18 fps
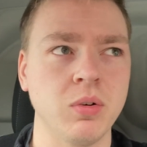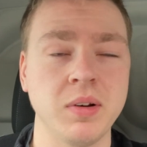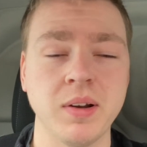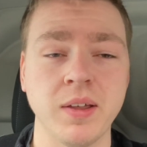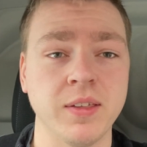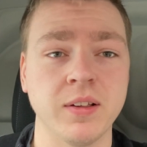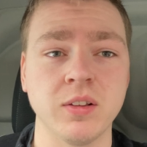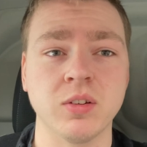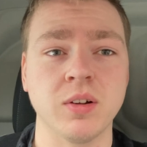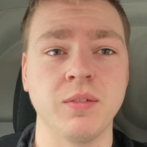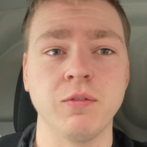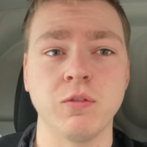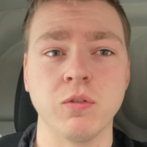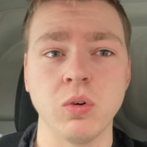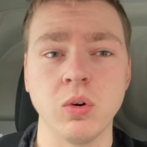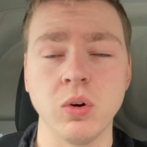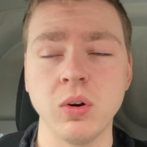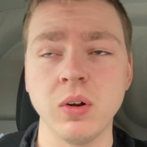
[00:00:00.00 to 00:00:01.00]
Nothing's come
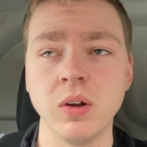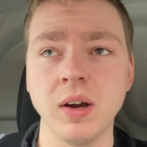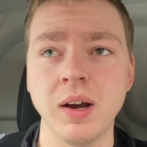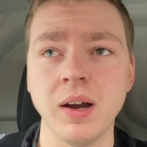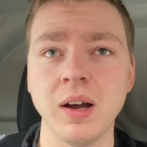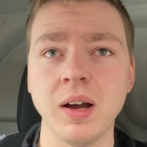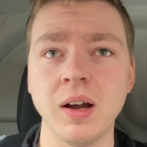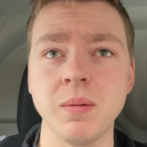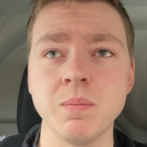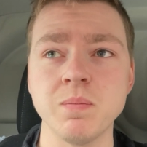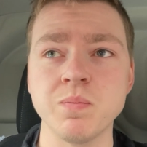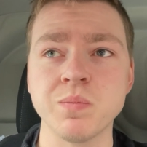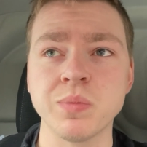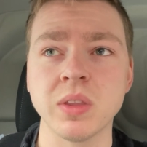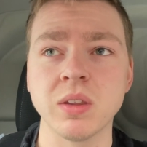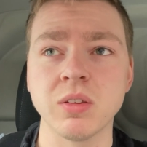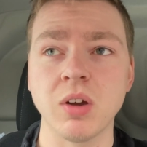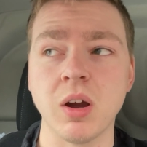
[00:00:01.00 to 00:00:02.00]
through,
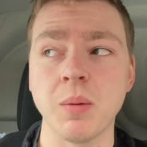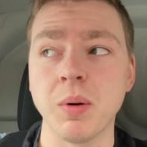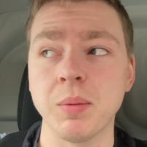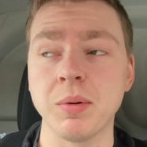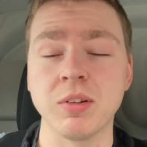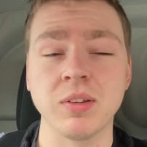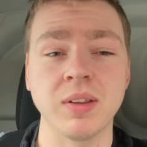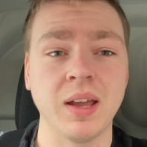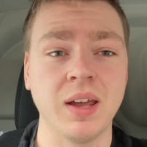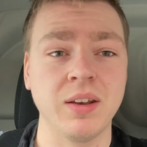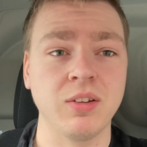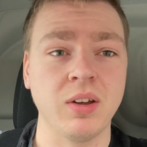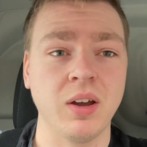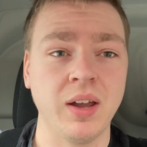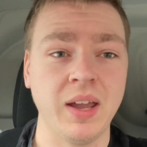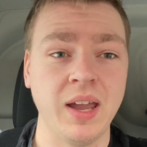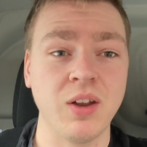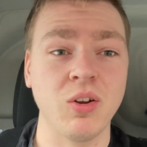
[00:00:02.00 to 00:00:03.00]
so I'll probably just
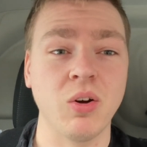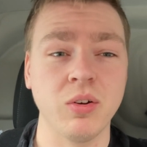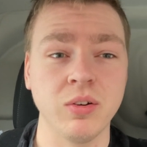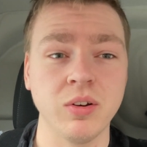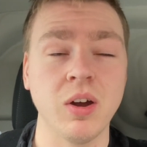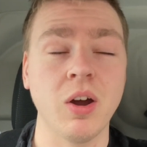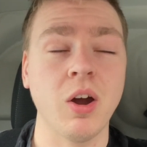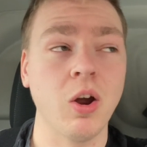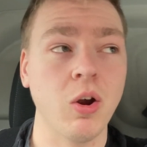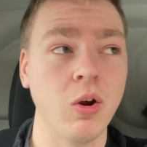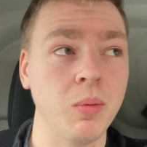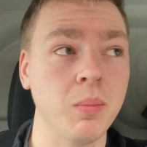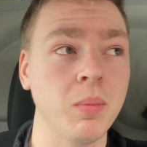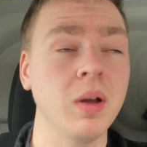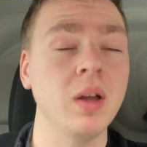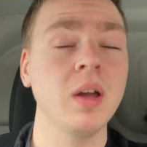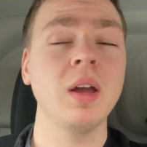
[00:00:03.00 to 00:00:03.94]
head on home,